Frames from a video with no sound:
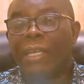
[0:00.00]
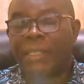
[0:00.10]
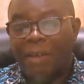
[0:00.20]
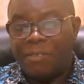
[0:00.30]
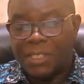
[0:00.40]

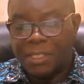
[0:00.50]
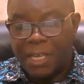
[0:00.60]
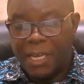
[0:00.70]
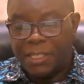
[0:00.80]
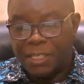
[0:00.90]
in that
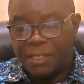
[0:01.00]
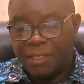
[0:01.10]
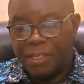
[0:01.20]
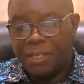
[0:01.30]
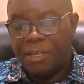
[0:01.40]
visitation,
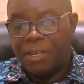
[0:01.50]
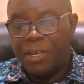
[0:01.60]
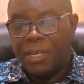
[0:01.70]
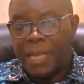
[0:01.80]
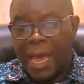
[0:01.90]

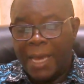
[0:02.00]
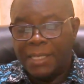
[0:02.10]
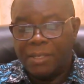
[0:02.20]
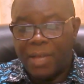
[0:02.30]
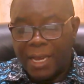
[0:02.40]
the
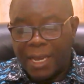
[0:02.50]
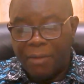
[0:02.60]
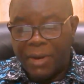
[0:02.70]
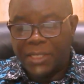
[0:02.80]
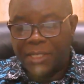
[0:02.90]
angel
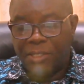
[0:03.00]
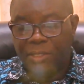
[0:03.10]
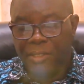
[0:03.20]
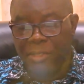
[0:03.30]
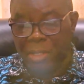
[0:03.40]
encouraged
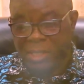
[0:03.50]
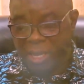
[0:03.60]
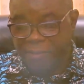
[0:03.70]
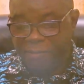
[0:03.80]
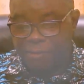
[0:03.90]

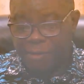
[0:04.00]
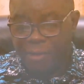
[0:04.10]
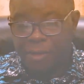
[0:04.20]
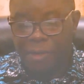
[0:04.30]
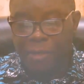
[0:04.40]
Joseph
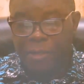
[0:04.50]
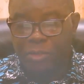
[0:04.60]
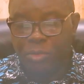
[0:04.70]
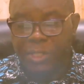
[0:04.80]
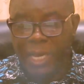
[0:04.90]

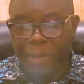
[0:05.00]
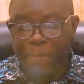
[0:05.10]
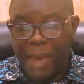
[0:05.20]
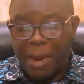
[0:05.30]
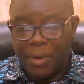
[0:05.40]
to
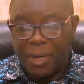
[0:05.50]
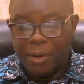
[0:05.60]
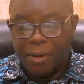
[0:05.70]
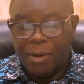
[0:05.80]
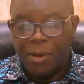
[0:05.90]
take Mary,
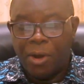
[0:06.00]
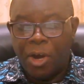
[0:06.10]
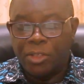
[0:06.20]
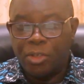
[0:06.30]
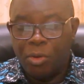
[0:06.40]

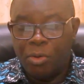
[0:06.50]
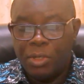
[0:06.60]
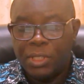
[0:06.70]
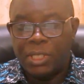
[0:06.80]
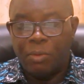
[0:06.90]

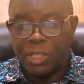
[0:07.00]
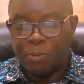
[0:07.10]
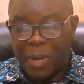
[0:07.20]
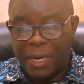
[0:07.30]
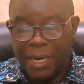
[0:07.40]
although she
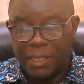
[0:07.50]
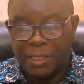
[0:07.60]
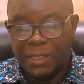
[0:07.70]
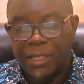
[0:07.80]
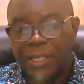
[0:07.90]
was
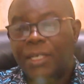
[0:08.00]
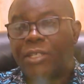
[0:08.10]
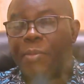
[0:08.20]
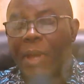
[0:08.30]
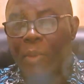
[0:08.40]
pregnant,
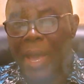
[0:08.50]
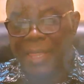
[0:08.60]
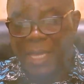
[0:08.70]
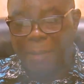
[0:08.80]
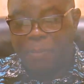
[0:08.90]
to be
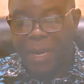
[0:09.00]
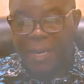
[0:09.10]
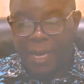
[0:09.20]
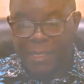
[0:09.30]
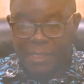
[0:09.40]
aware that the
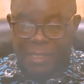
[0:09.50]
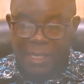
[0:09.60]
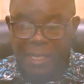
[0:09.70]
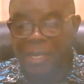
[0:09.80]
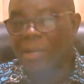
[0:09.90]

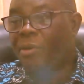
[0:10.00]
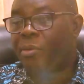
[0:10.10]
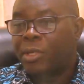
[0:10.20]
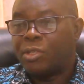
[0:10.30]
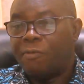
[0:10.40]
pregnancy
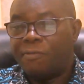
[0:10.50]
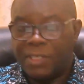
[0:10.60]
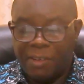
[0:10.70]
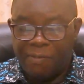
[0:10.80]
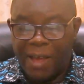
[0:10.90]
was
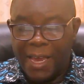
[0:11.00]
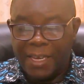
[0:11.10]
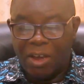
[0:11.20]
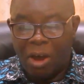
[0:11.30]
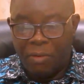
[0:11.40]
of
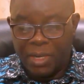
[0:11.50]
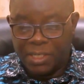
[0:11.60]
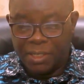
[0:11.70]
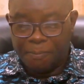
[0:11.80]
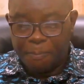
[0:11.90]
divine
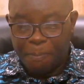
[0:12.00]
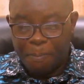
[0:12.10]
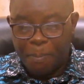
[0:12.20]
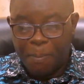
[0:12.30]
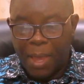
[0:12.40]
origin.
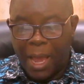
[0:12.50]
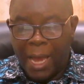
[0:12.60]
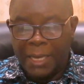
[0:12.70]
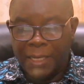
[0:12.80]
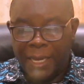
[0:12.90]

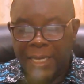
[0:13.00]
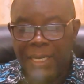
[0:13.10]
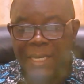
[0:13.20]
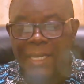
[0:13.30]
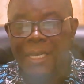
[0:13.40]
And
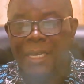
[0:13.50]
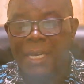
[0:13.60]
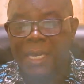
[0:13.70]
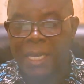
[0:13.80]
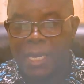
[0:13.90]
then
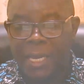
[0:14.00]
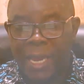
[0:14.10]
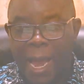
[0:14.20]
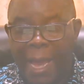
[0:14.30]
he